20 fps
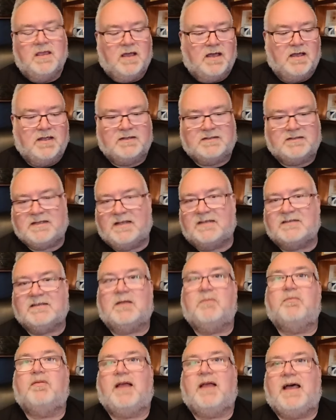Uh, it sounds
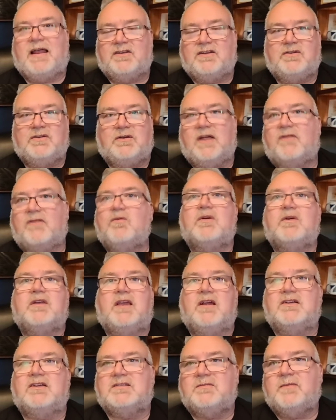like a platitude. Everyone
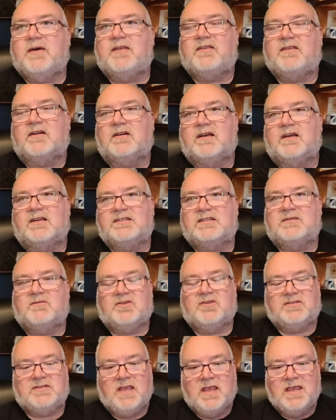cares about their
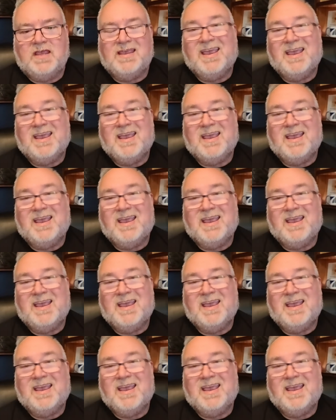customers